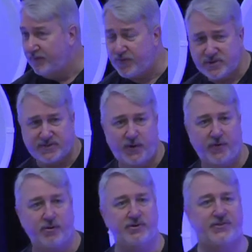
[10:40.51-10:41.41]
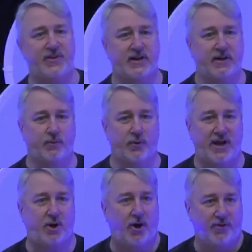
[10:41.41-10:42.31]
First of all, there is the, uh, what
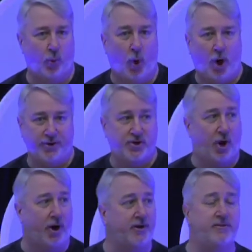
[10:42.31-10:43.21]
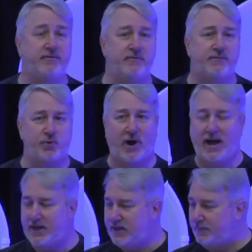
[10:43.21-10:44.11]
I call the walled garden
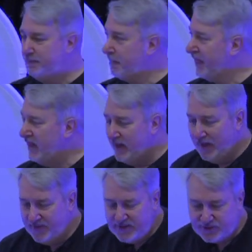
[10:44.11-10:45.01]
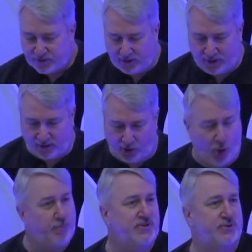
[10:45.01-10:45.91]
variety. And these are, are
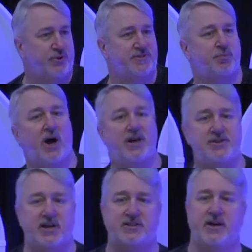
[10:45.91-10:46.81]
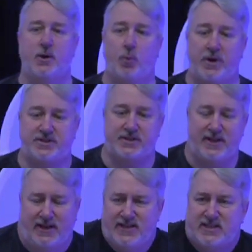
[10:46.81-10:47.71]
open source projects, which,
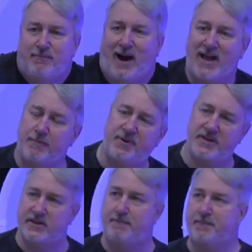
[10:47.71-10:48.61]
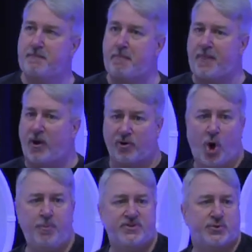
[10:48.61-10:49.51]
at least in my opinion, are
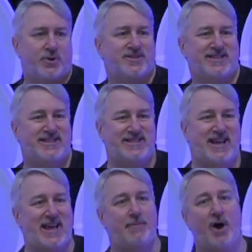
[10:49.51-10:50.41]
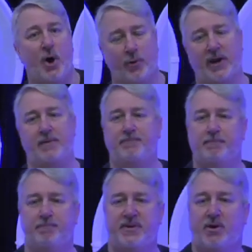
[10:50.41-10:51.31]
open source in name only
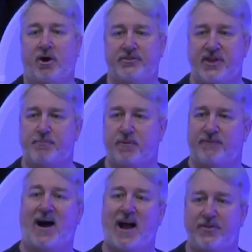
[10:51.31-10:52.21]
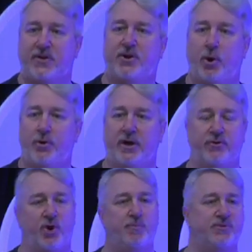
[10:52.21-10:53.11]
because they provide the code
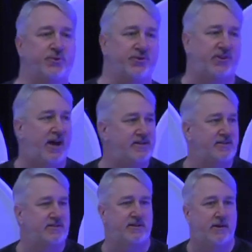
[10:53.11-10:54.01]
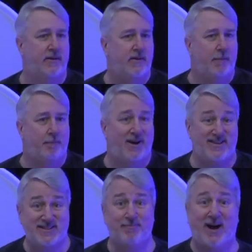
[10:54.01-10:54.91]
under an open source license, but
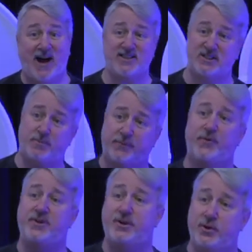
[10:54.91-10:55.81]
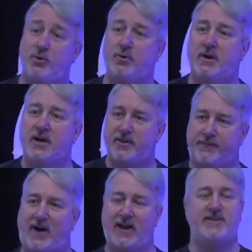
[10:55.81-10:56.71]
it's impossible for you, the
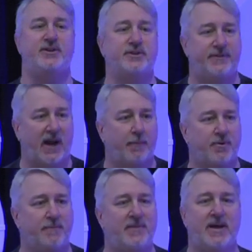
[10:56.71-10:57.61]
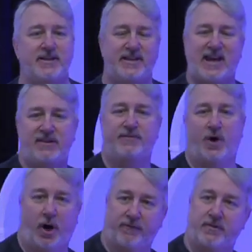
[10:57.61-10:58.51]
volunteer developer, to get
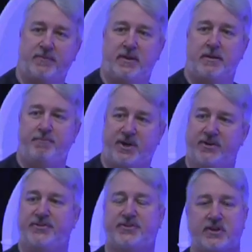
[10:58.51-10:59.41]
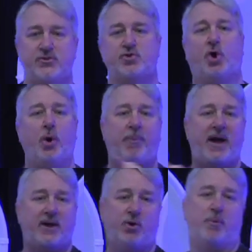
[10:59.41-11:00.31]
involved because it's controlled
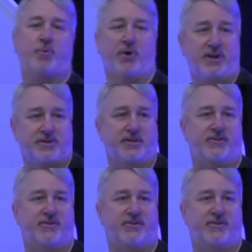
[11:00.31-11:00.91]
by a corporation.